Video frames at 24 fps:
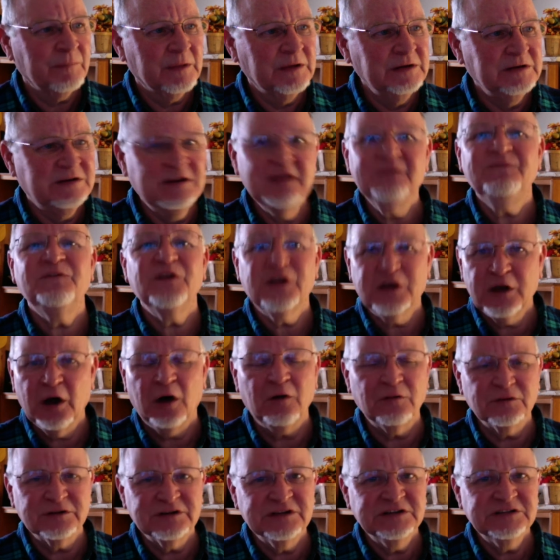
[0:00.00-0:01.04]

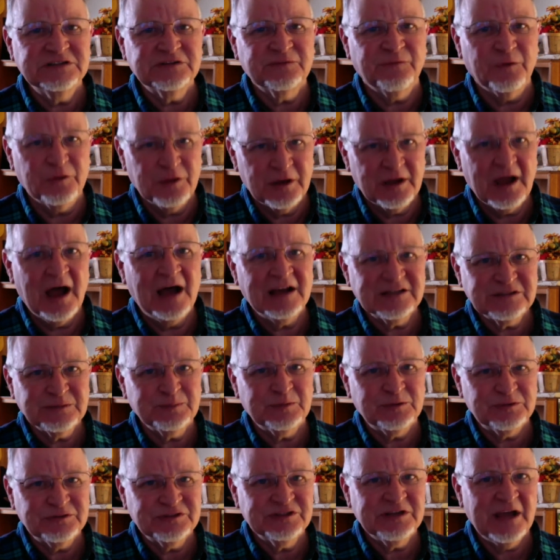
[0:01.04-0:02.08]
difficulties for the
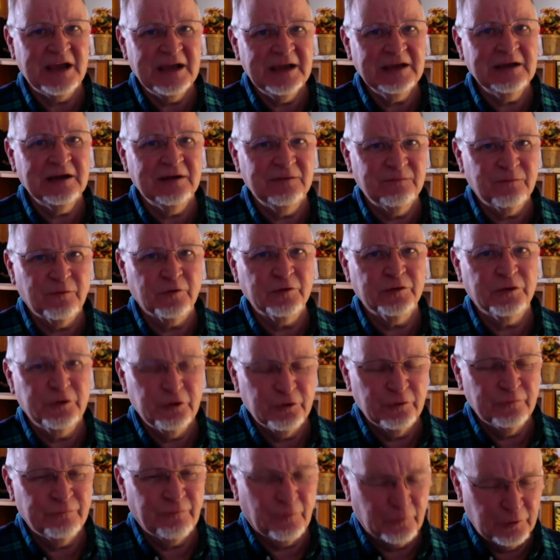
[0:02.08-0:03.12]
gospel's sake and
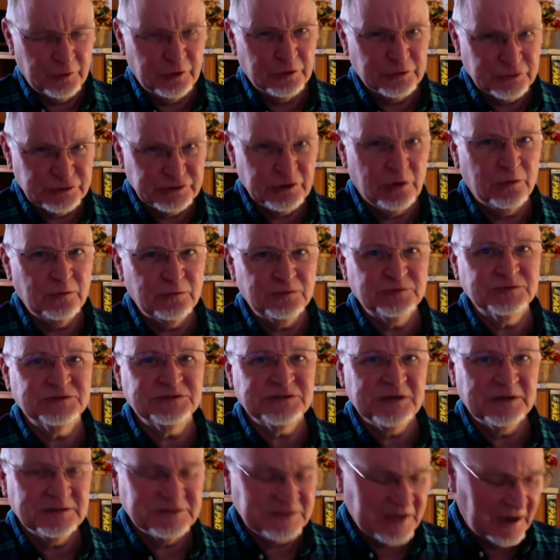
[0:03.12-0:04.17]
for your
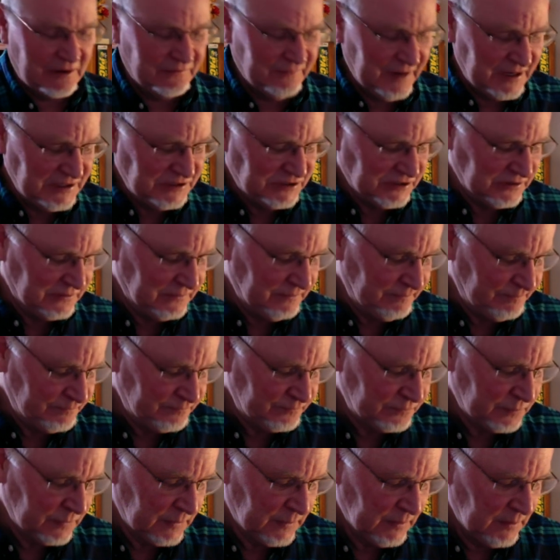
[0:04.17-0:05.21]
soul's salvation,
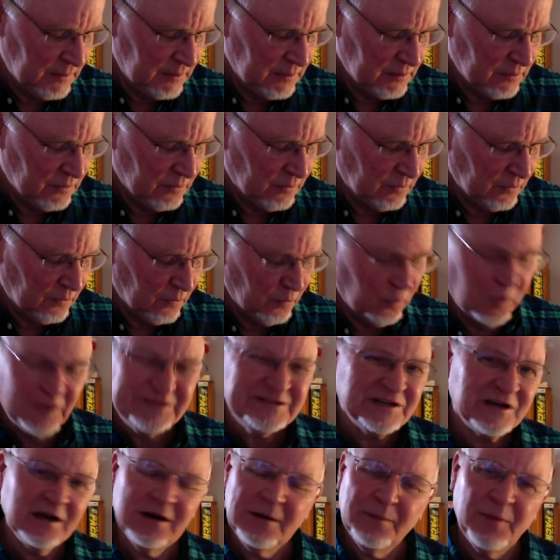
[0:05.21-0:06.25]
what's
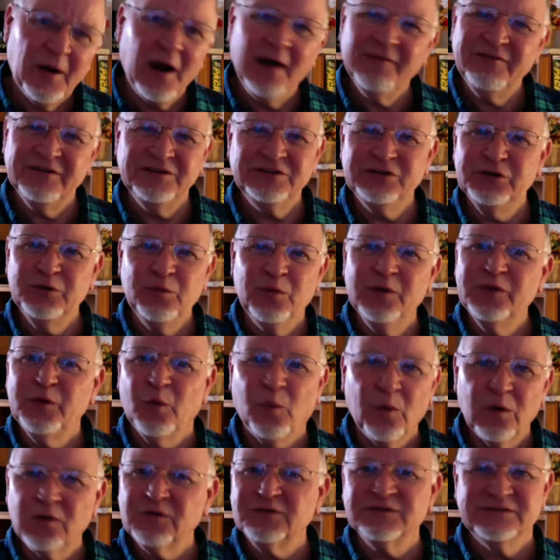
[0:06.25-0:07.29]
it going to profit you when the
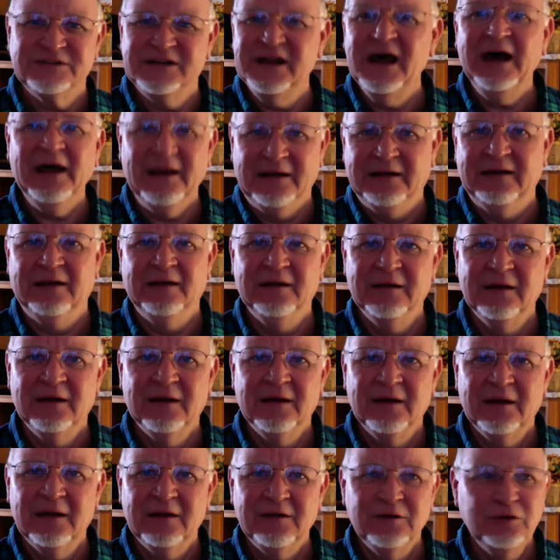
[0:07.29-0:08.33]
world's done?
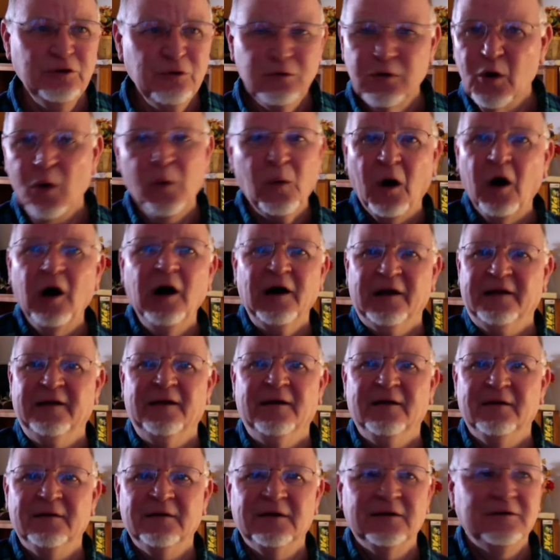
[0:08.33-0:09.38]
You go on.
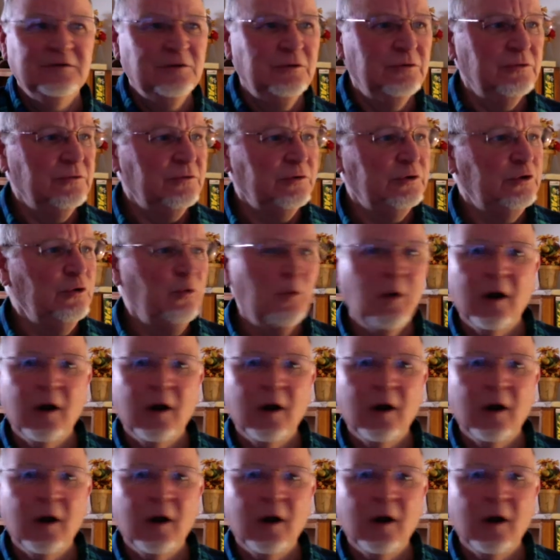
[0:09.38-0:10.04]
You